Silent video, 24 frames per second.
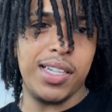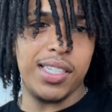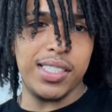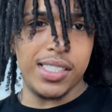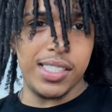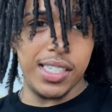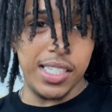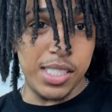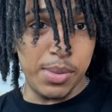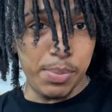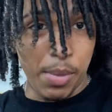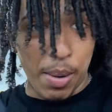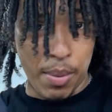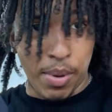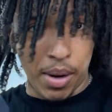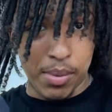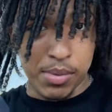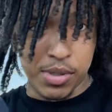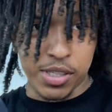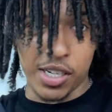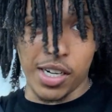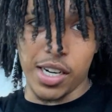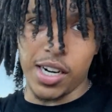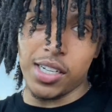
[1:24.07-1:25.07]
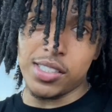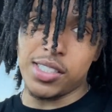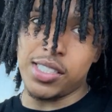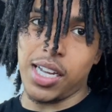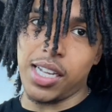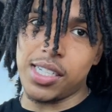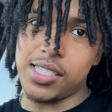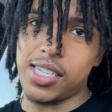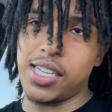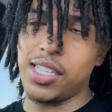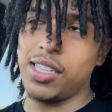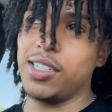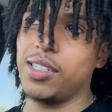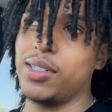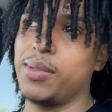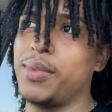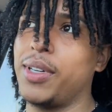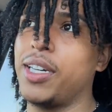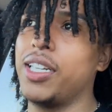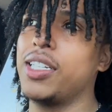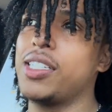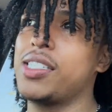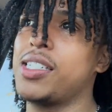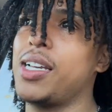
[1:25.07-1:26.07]
This is my mom's car. I'll tell her
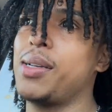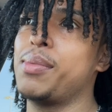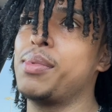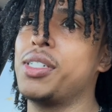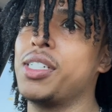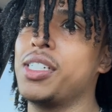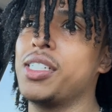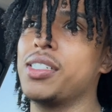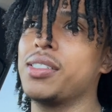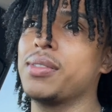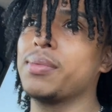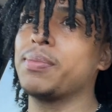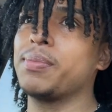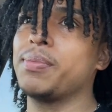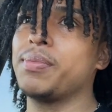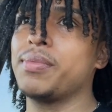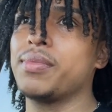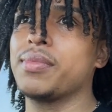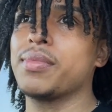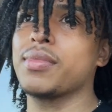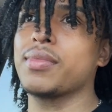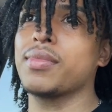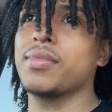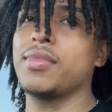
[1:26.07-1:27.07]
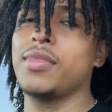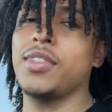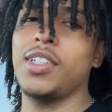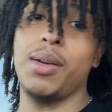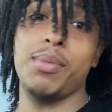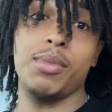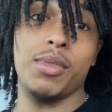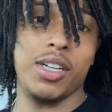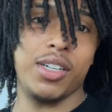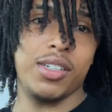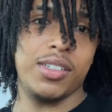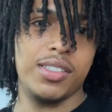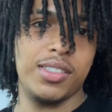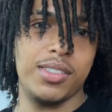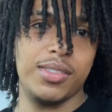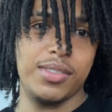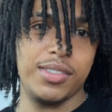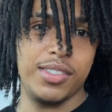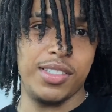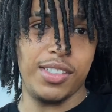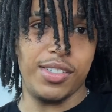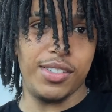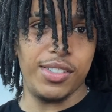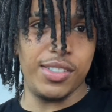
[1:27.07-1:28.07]
about it, type shit. I don't know.
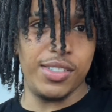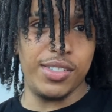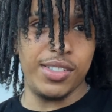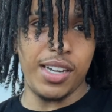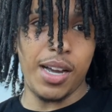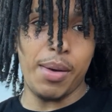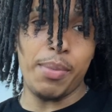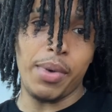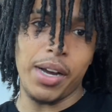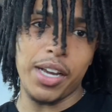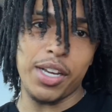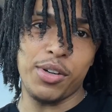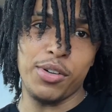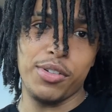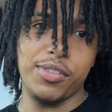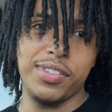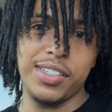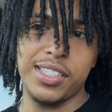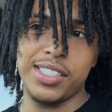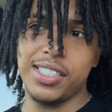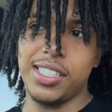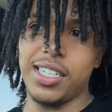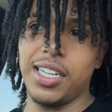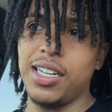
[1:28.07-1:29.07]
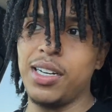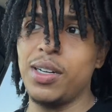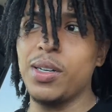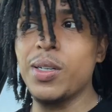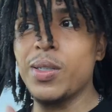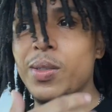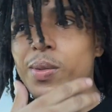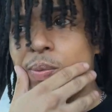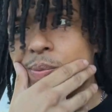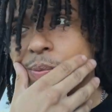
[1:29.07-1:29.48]
I might go fix it. I don't know.